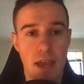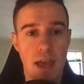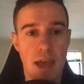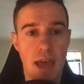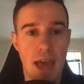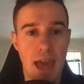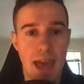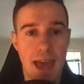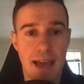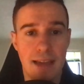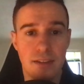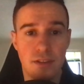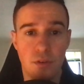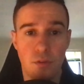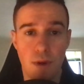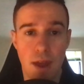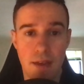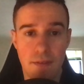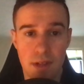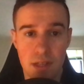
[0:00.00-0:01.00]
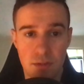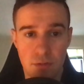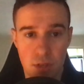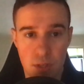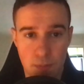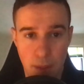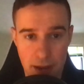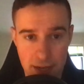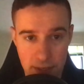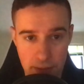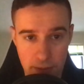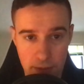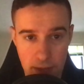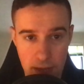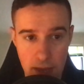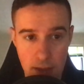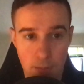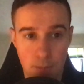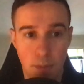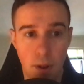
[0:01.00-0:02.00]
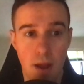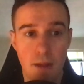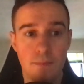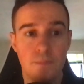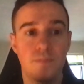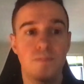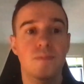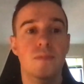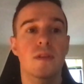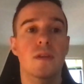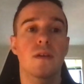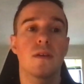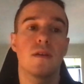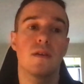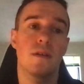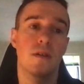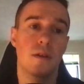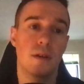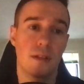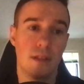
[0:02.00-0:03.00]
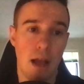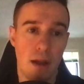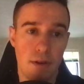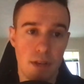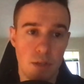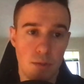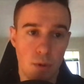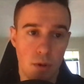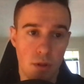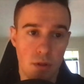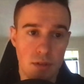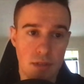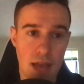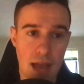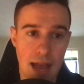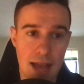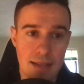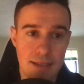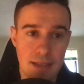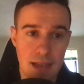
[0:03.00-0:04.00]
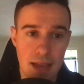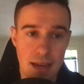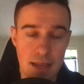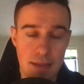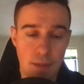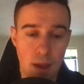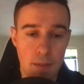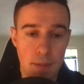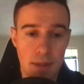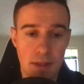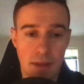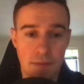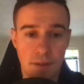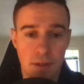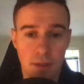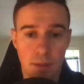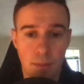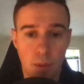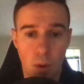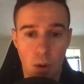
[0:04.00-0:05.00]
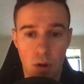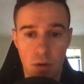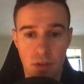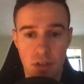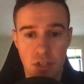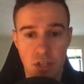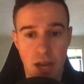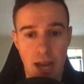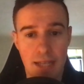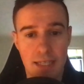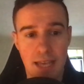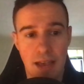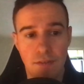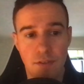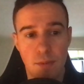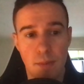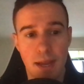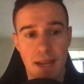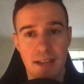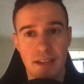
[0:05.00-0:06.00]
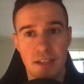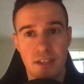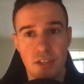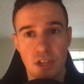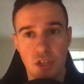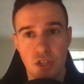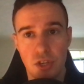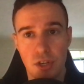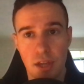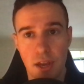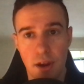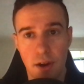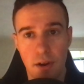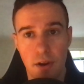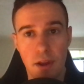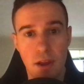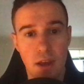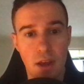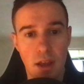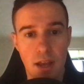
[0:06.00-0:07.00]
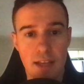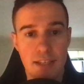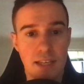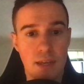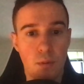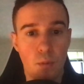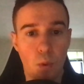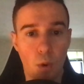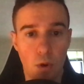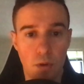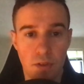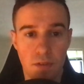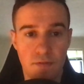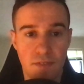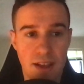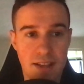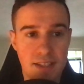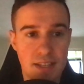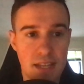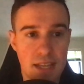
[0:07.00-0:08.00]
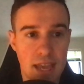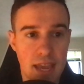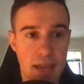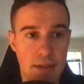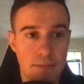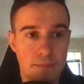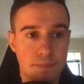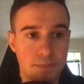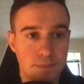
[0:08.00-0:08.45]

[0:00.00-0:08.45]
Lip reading: and the Ravens, respectively. But Clowney is one of those guys that he might be left on the board, and the Giants have to make a decision here. Is he worth investing in,